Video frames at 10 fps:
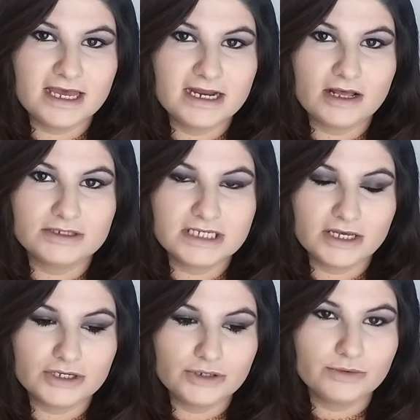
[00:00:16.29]
and I'll
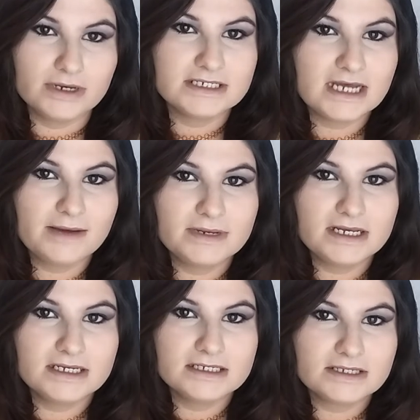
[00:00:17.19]
tell you what time it
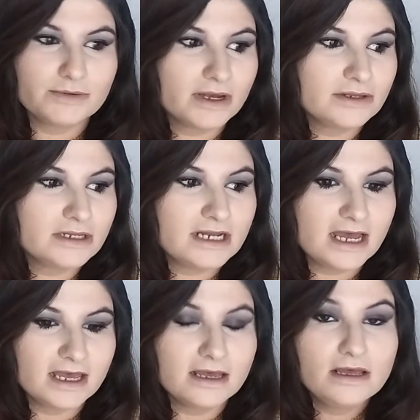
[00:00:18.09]
is around the
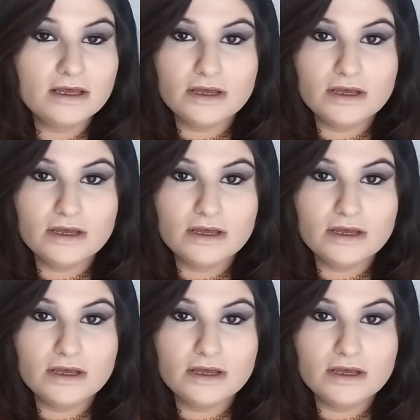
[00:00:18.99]
day